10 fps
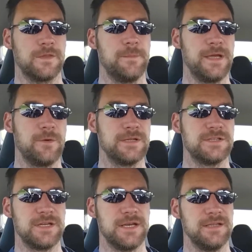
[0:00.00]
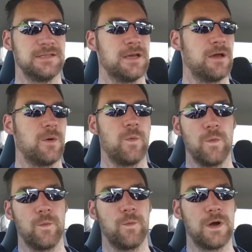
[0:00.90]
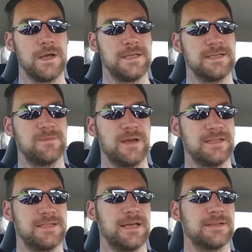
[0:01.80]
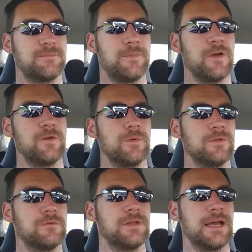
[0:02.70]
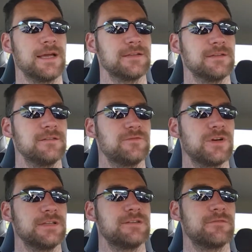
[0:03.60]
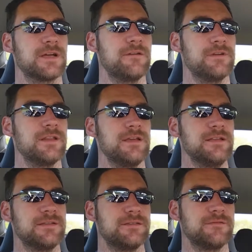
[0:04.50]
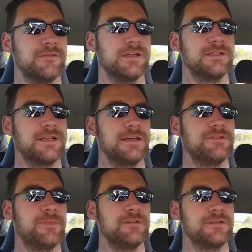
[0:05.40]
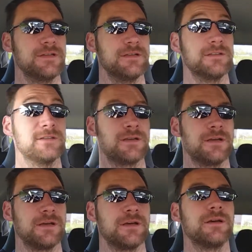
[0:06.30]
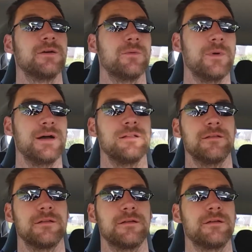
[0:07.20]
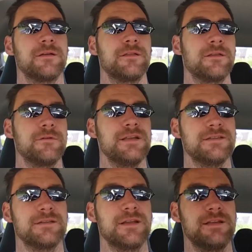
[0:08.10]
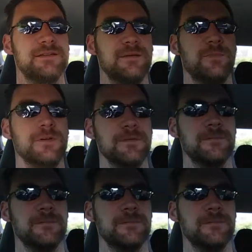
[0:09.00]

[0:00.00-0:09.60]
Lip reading: The big question is, why does SpaceX bother with all the hassle of trying to recover these first stage boosters? Well, the reason is simple.